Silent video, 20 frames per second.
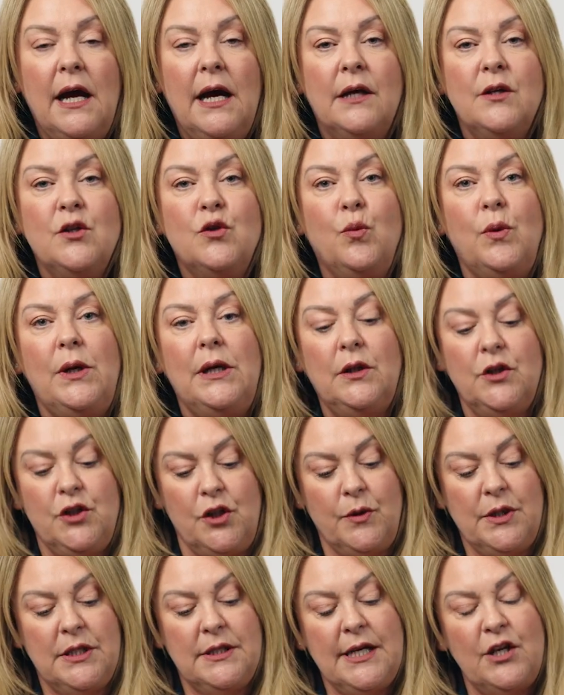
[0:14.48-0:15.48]
and we'll
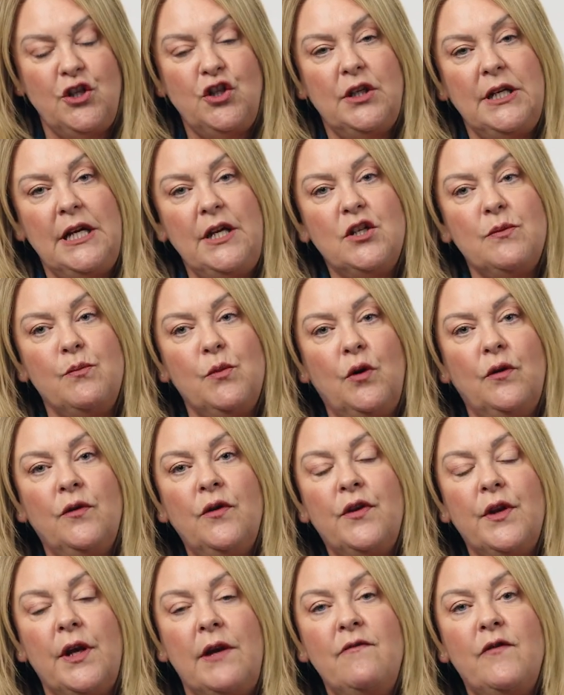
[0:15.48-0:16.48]
do a session each
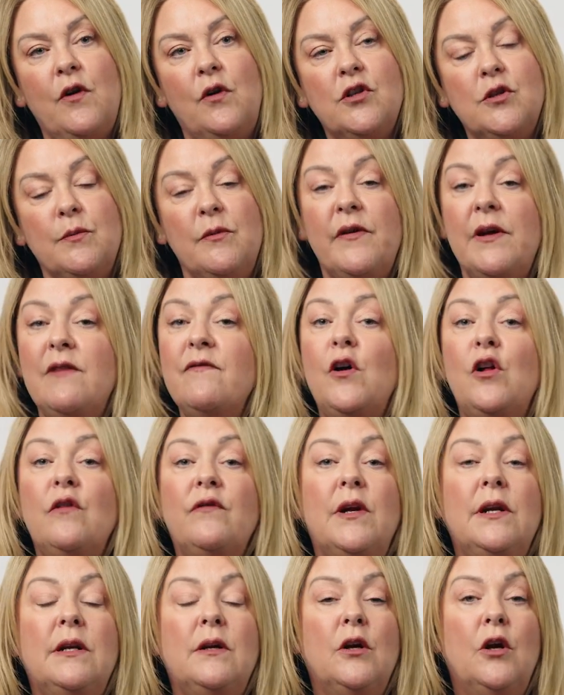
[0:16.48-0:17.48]
month, some of it
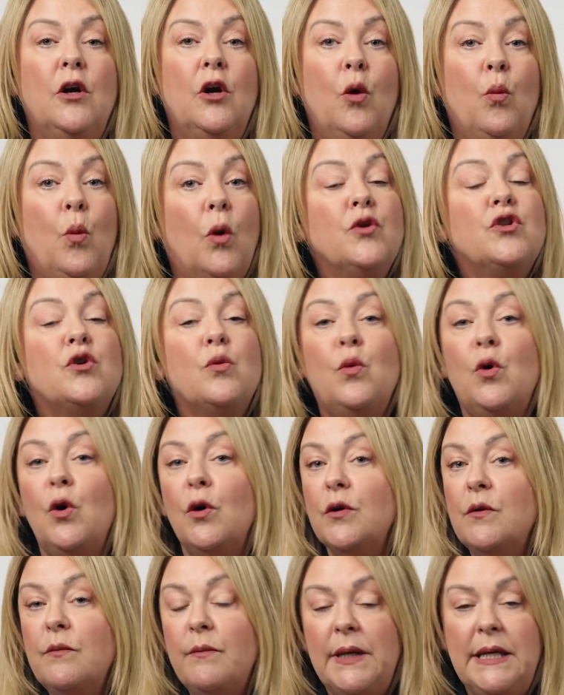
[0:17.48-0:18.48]
involving
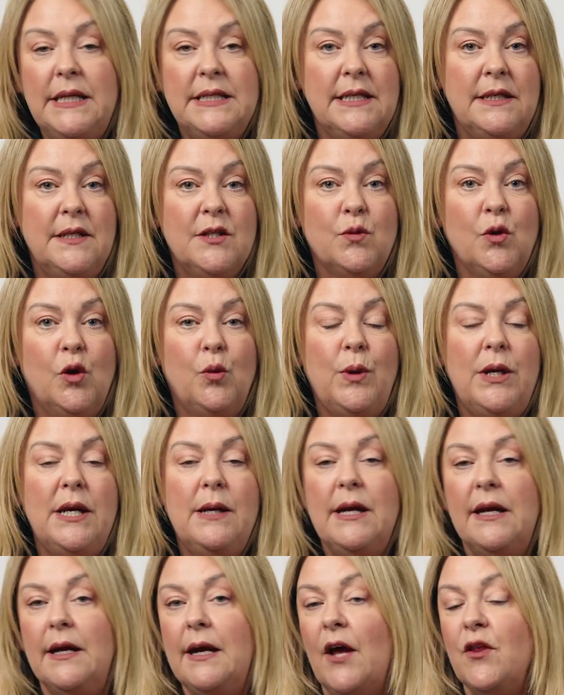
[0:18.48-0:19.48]
one-to-one meetings where
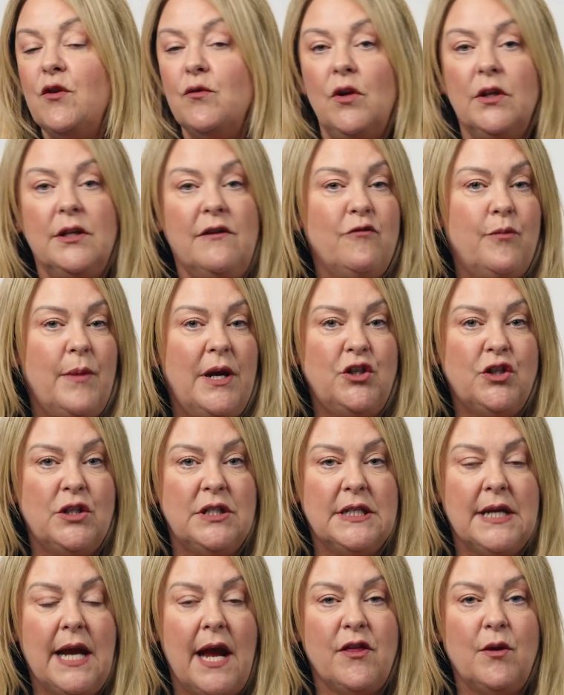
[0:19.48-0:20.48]
we gather all the information
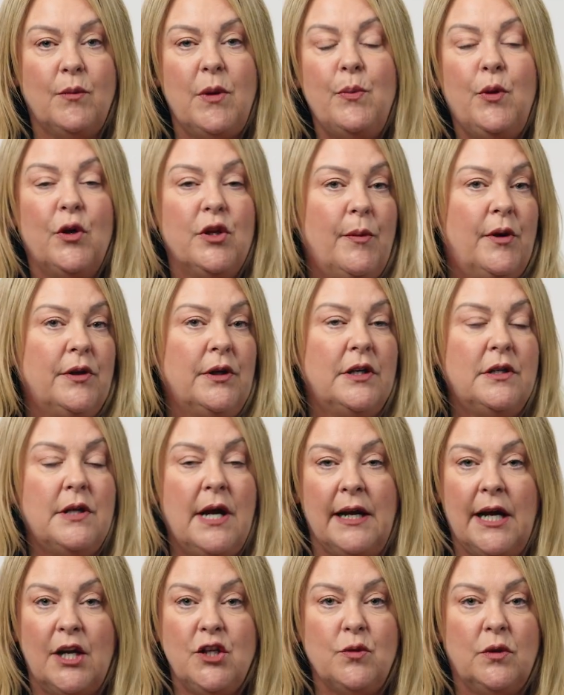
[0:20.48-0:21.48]
together and we put them on an
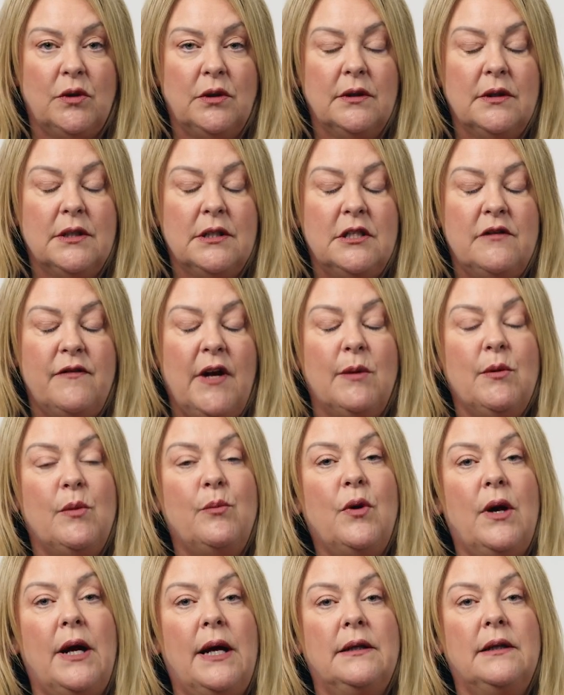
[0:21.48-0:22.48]
actual development
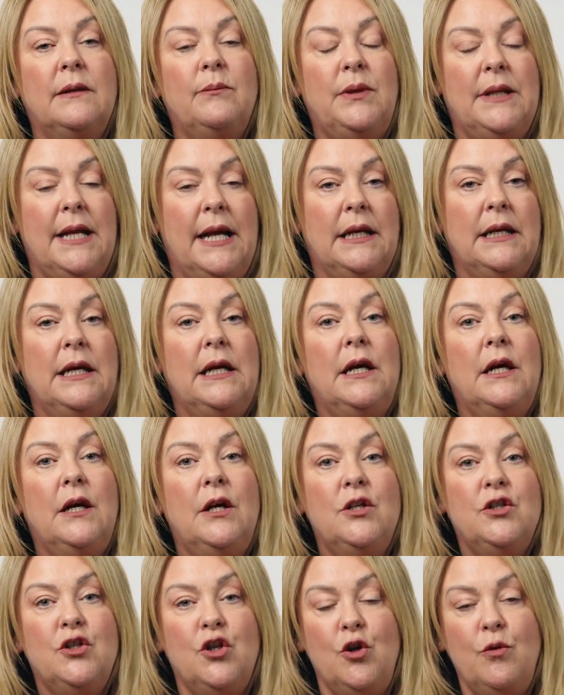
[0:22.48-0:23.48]
plan
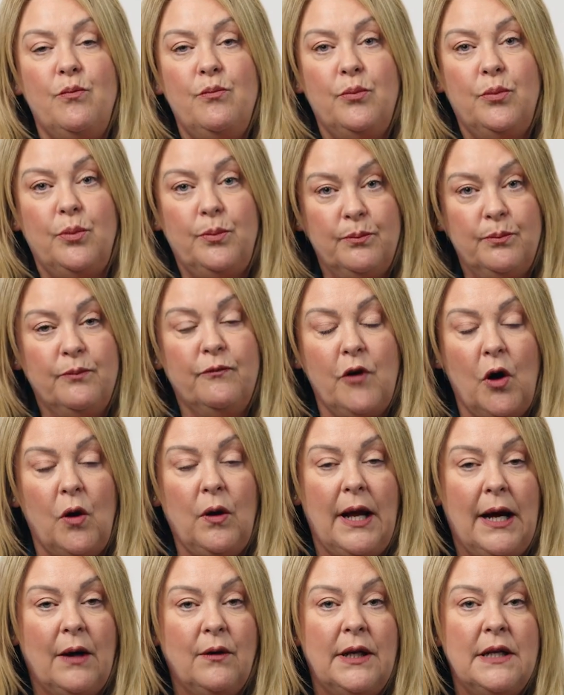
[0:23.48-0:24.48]
to
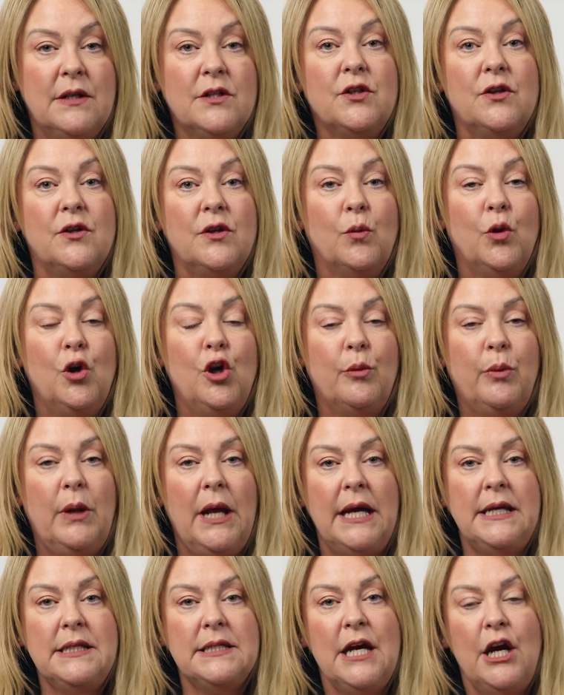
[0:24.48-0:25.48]
roll out into the
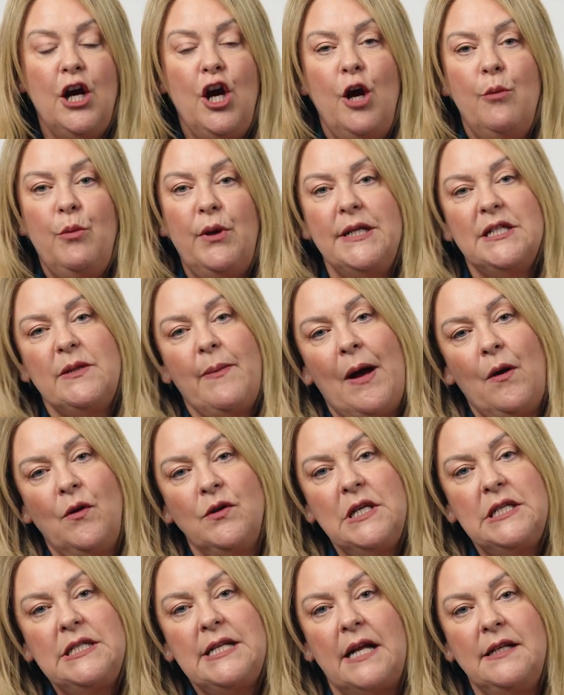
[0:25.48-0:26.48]
workplace. But it's about
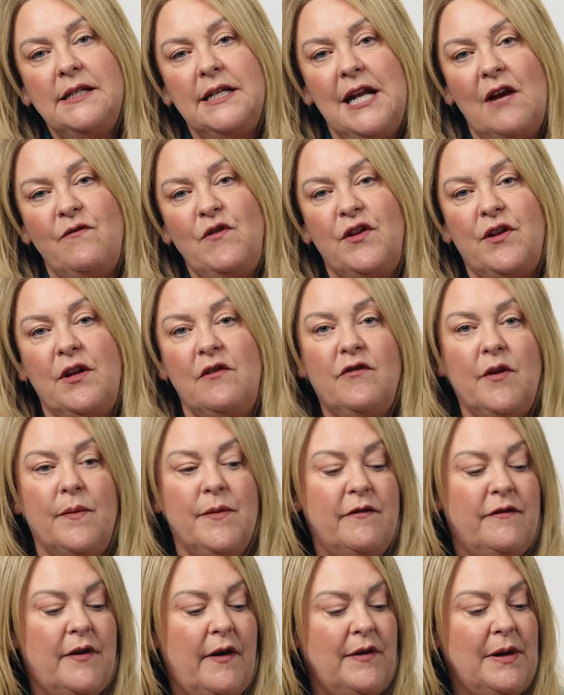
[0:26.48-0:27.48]
understanding everything from
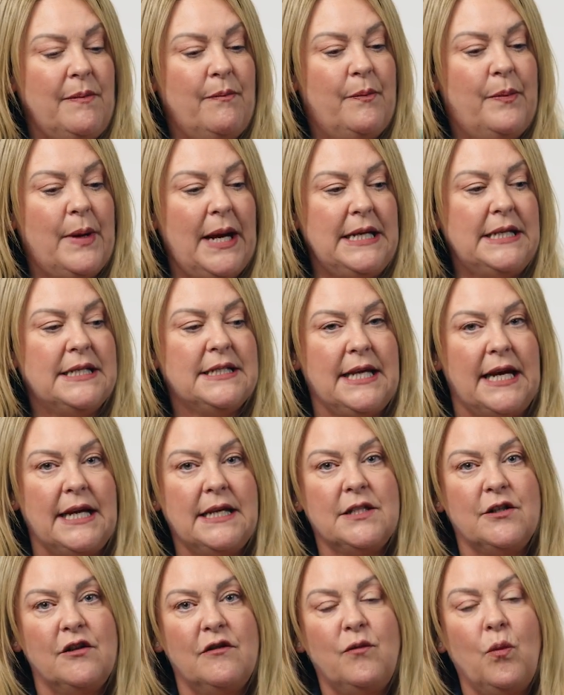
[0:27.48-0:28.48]
the very
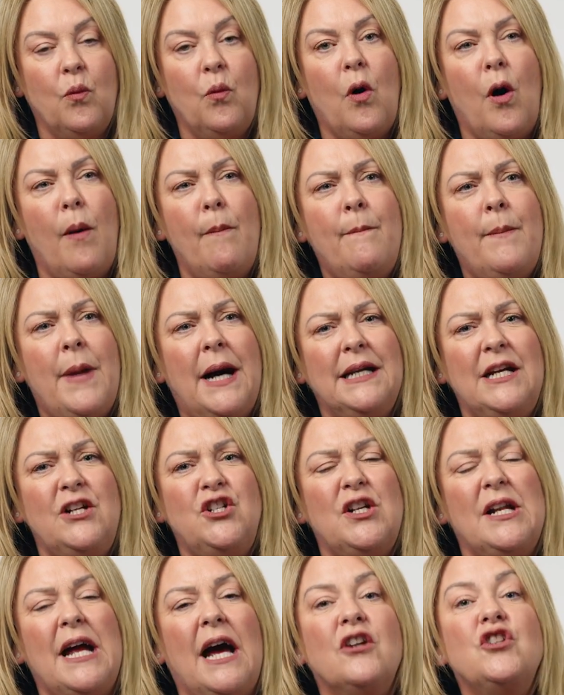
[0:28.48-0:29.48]
basics of what
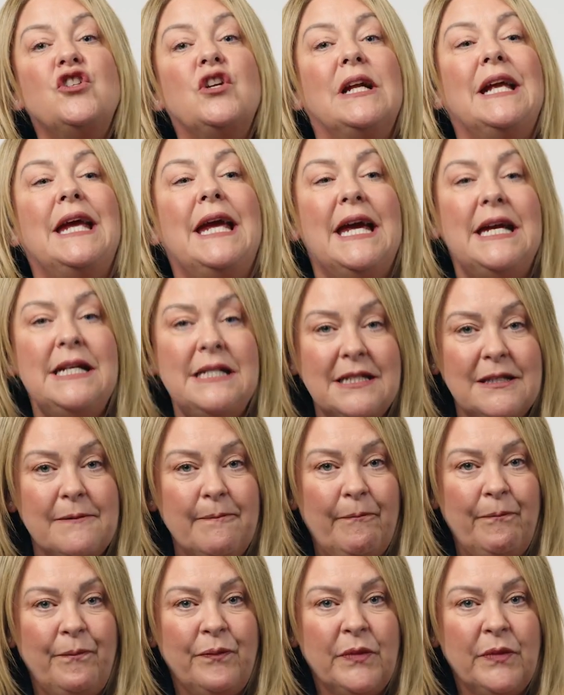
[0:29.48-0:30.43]
managing actually is,